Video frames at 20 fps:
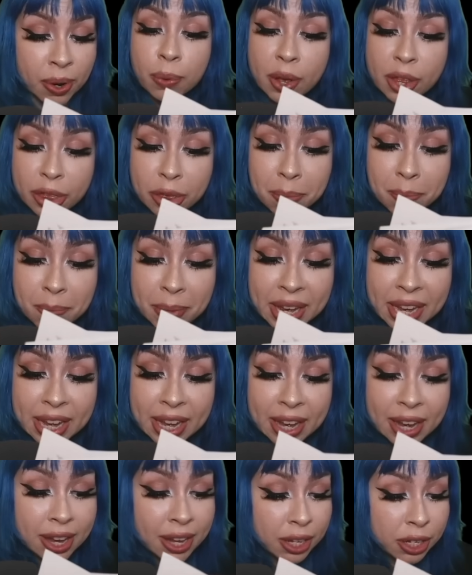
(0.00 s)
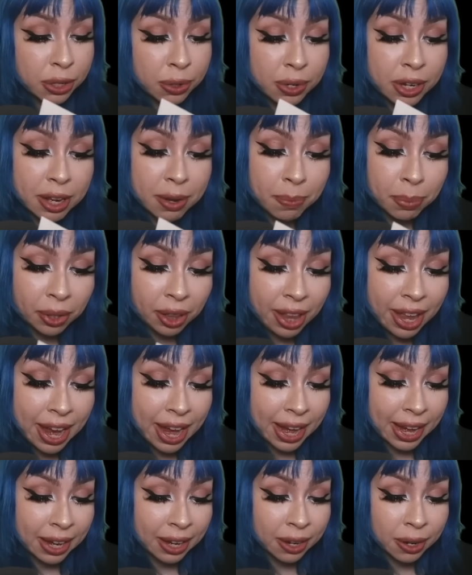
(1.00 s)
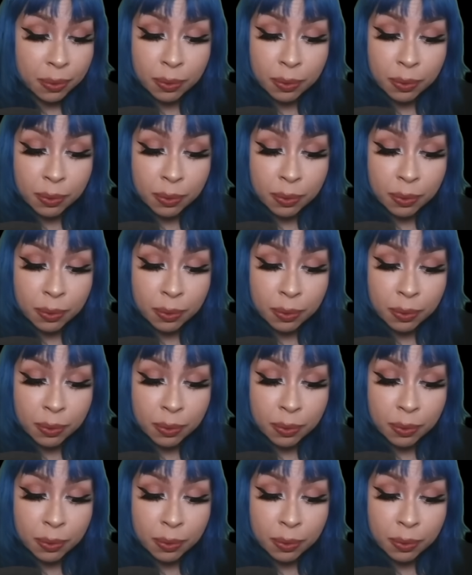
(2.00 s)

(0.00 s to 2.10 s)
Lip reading: With me, you can play.